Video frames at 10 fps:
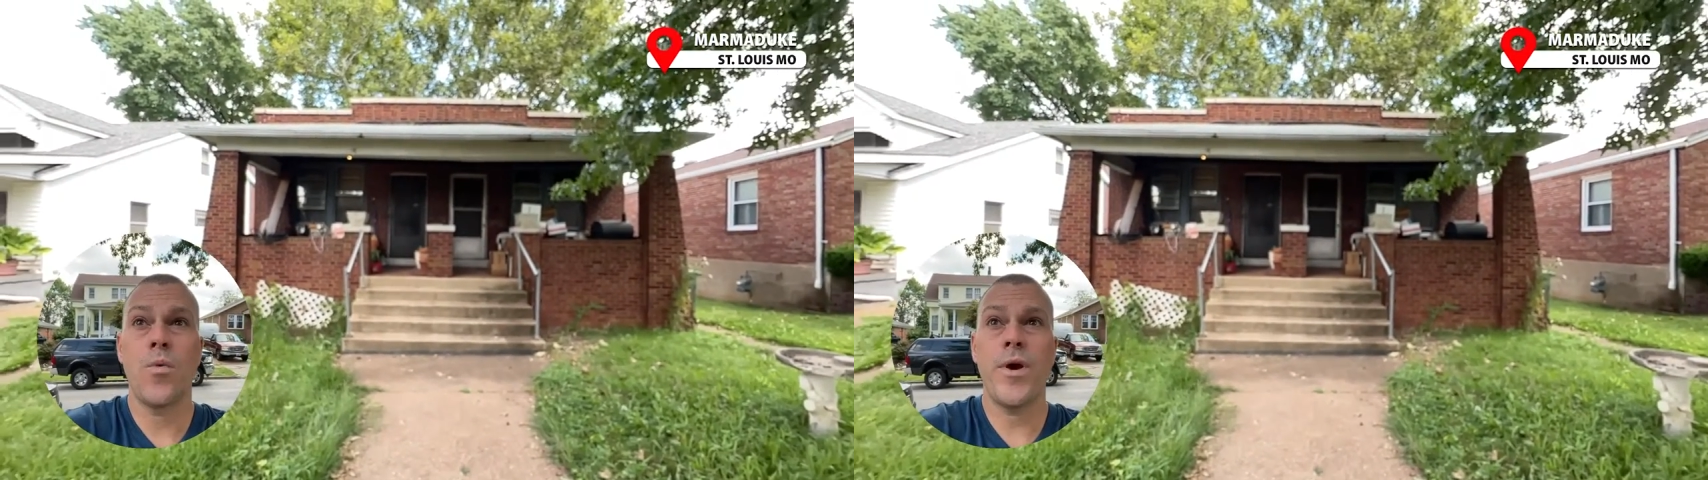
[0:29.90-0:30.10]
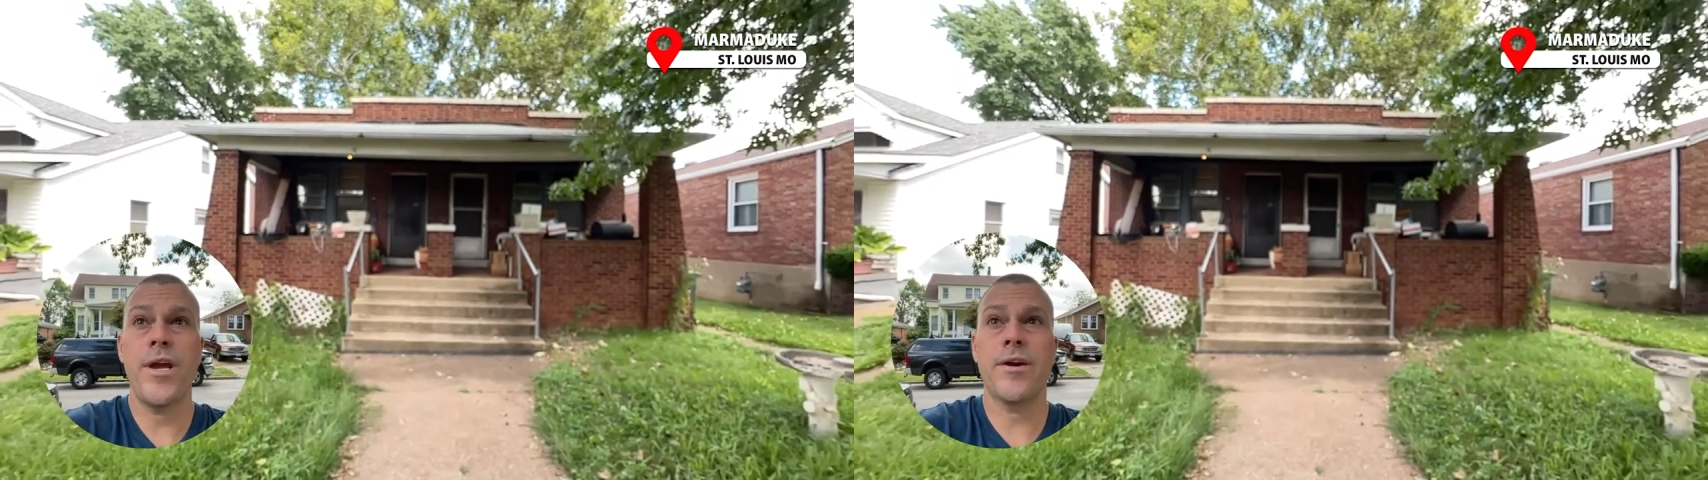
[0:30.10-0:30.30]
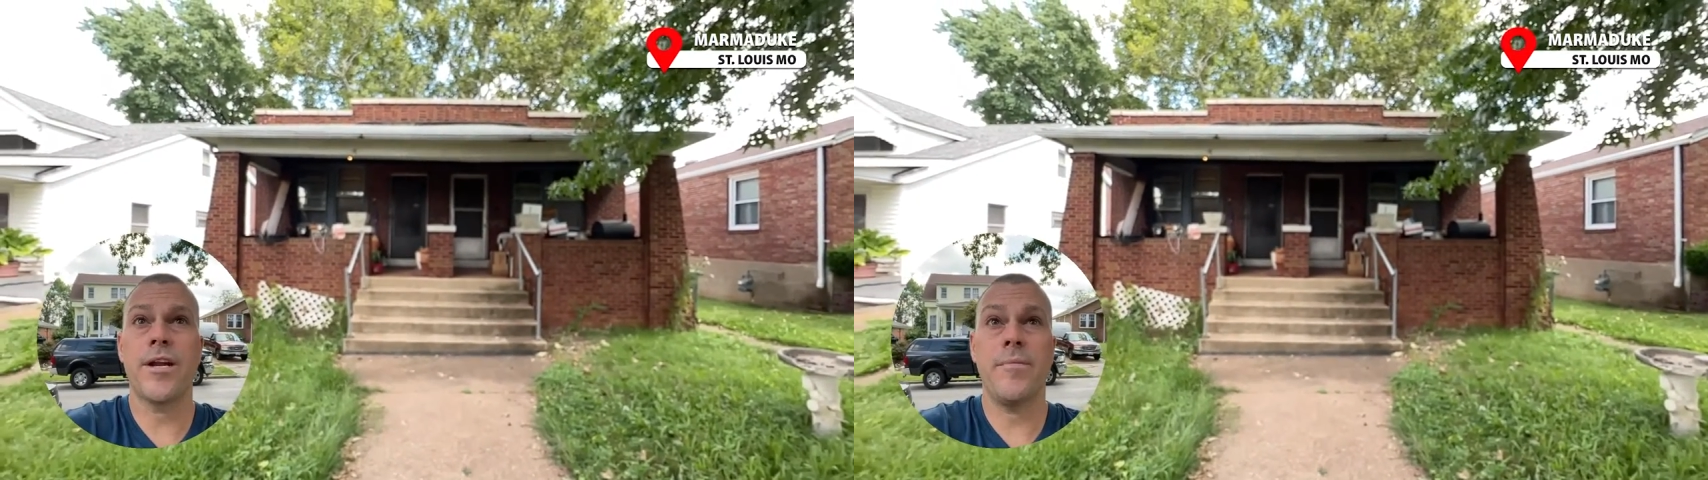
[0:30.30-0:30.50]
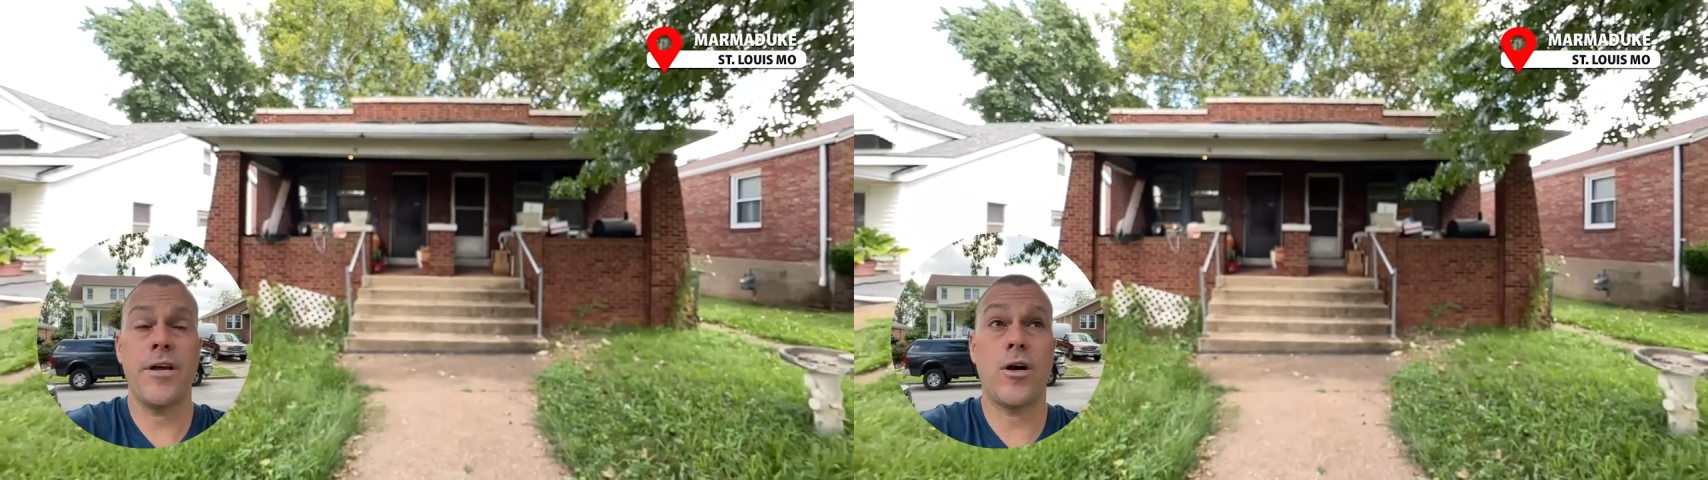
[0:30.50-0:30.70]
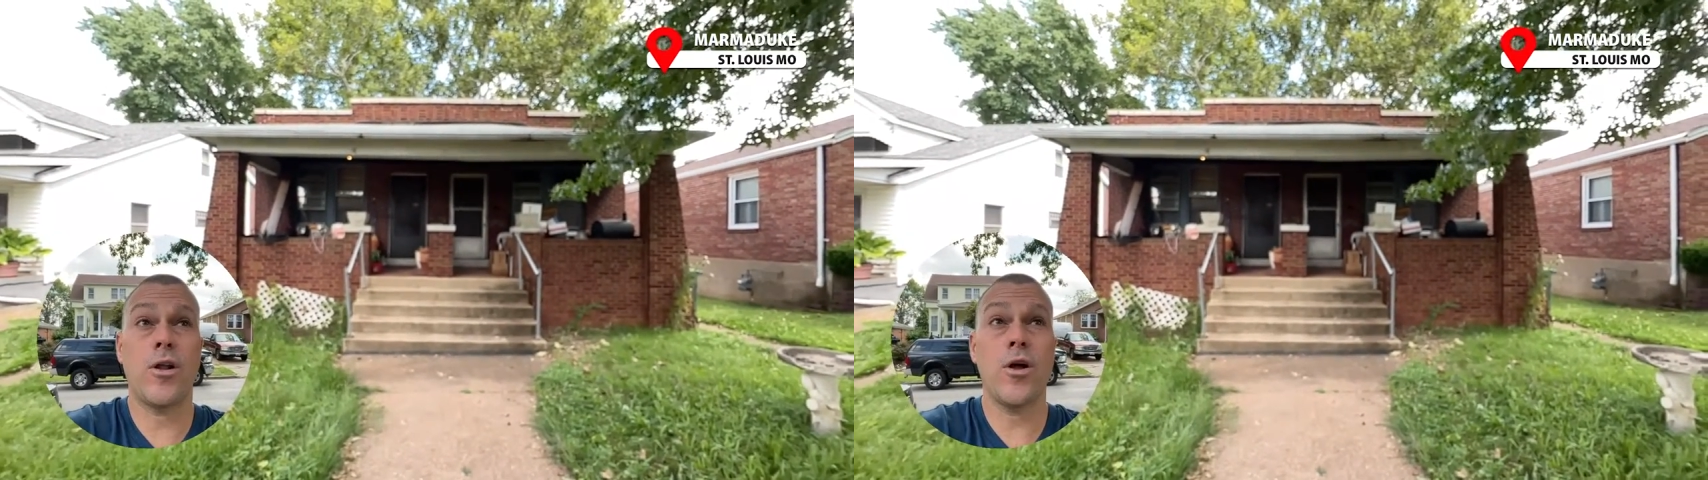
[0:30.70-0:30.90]
we are going to be
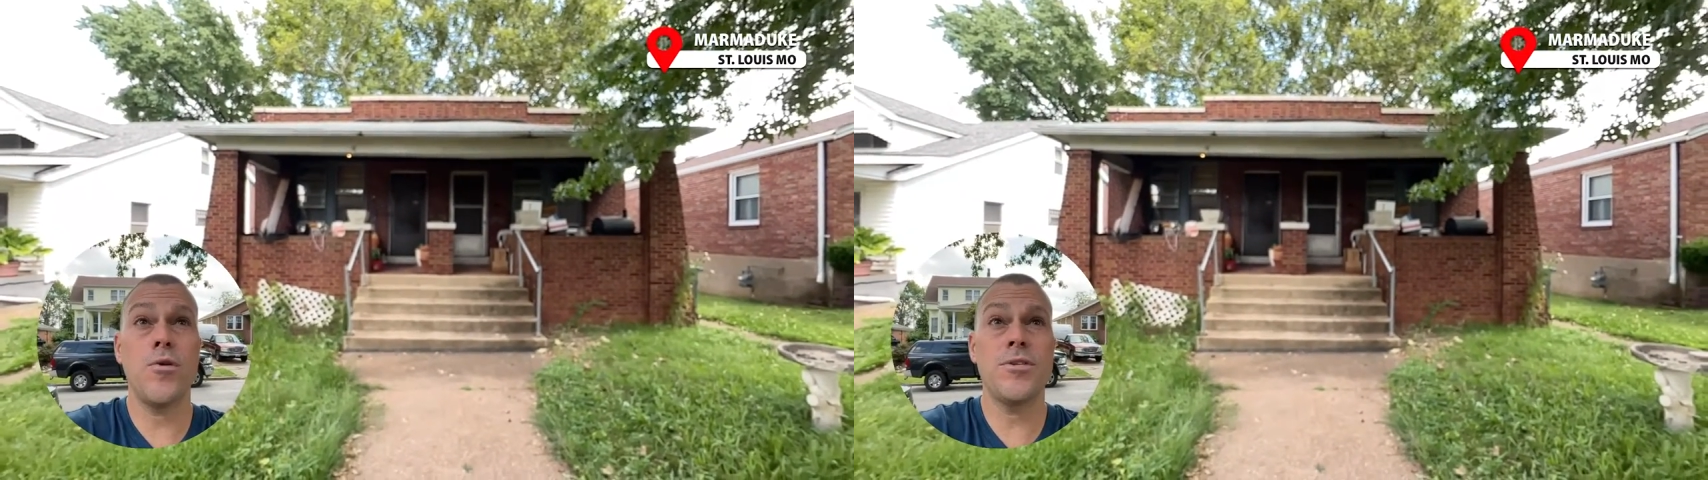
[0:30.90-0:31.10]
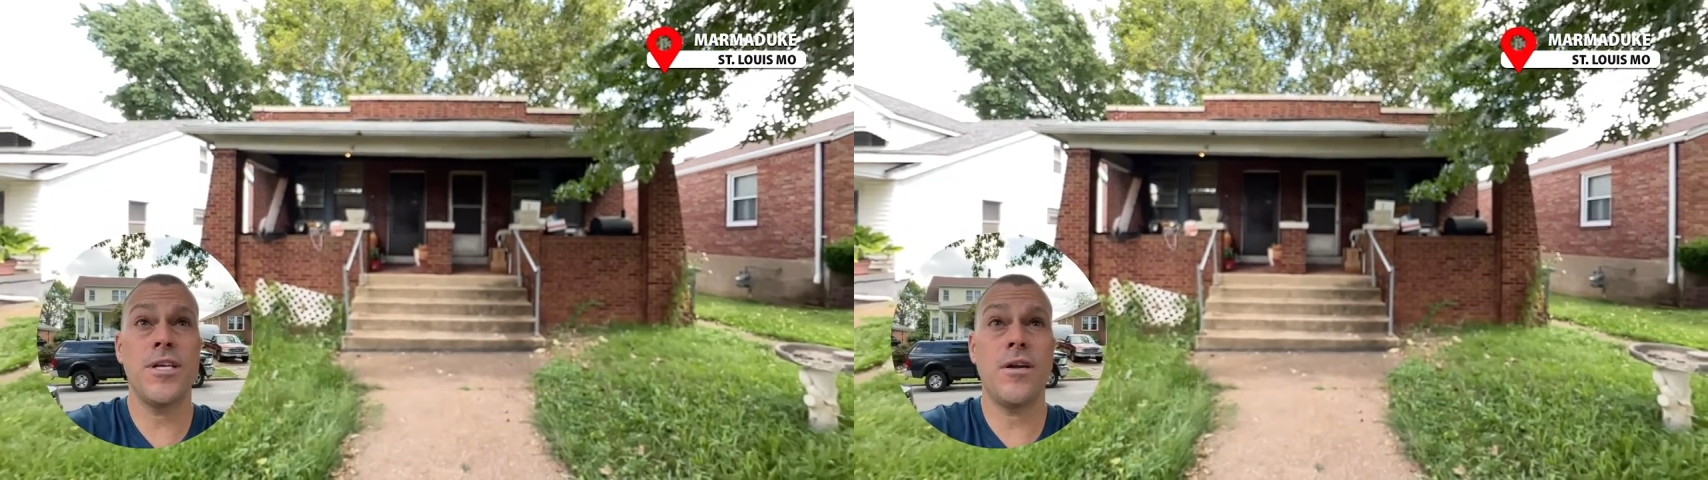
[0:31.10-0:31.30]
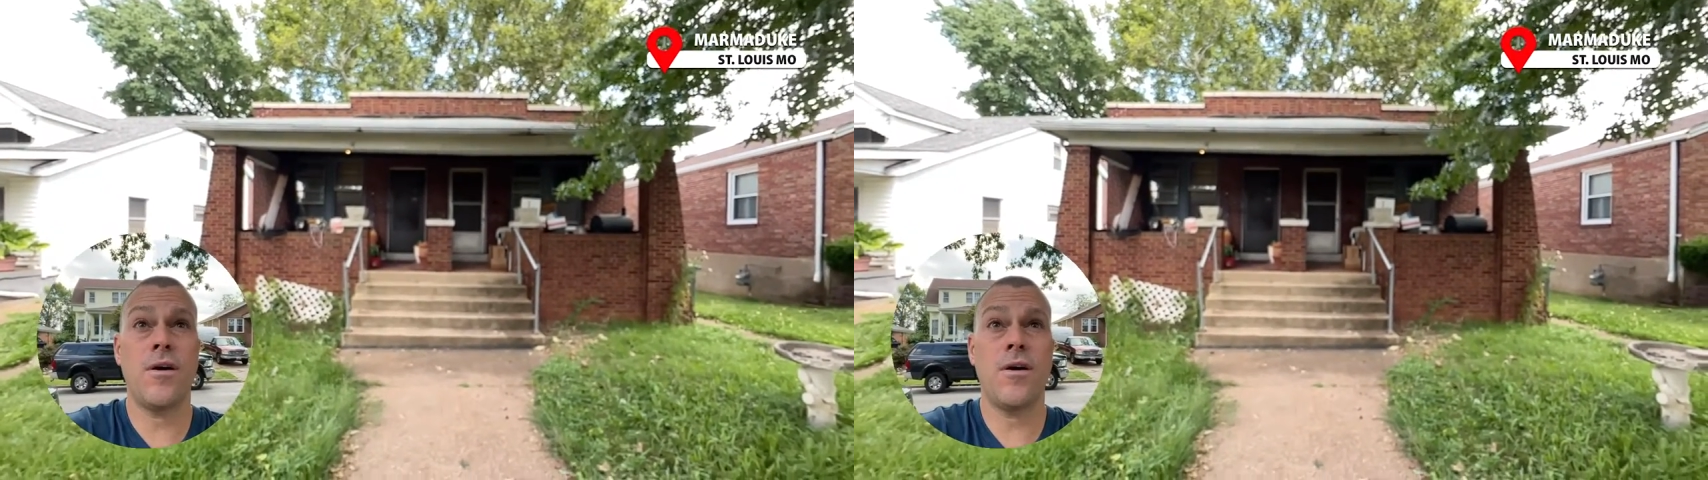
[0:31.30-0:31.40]
closing